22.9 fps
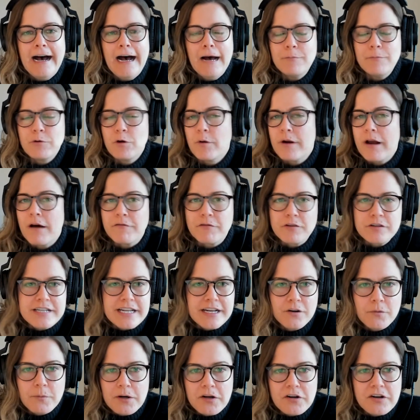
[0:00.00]
going out for
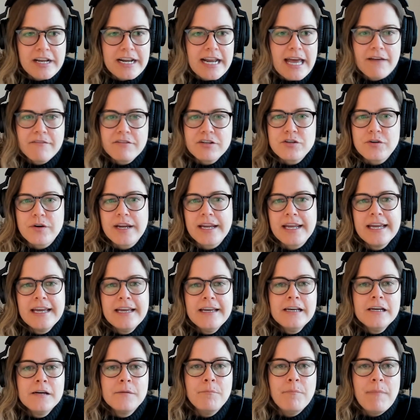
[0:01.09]
dinner where you're going to have a drink,
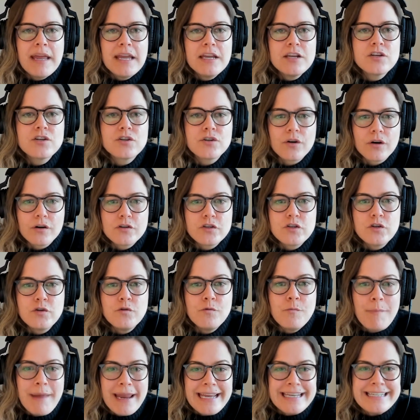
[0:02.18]
make sure to
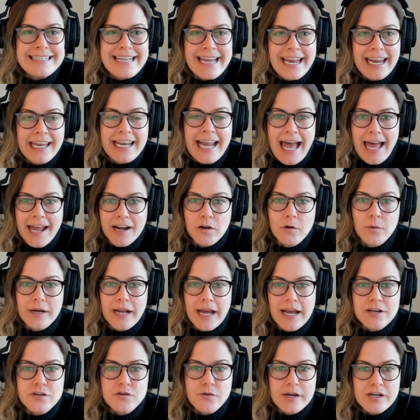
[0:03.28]
maintain adequate
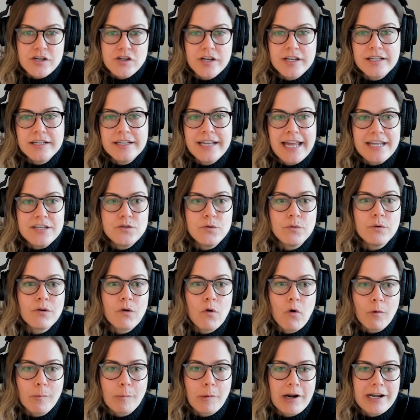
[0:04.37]
hydration and to
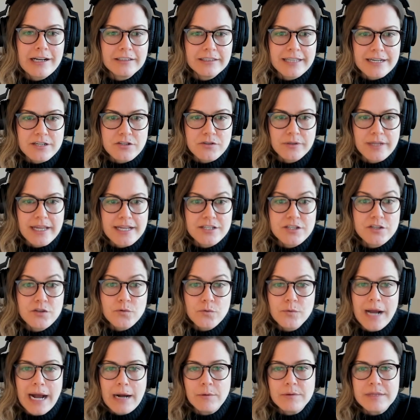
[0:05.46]
incorporate electrolytes
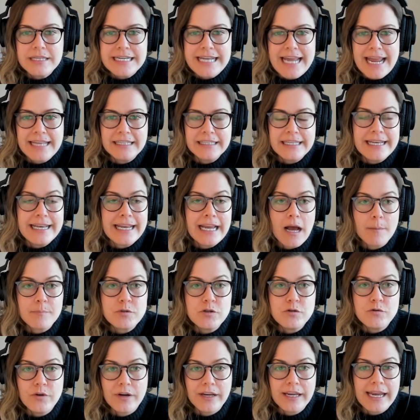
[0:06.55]
throughout the day leading up to
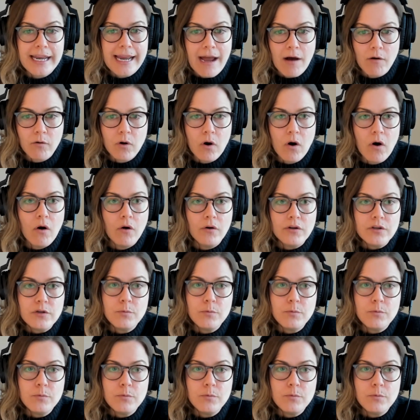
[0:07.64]
drinking alcohol. You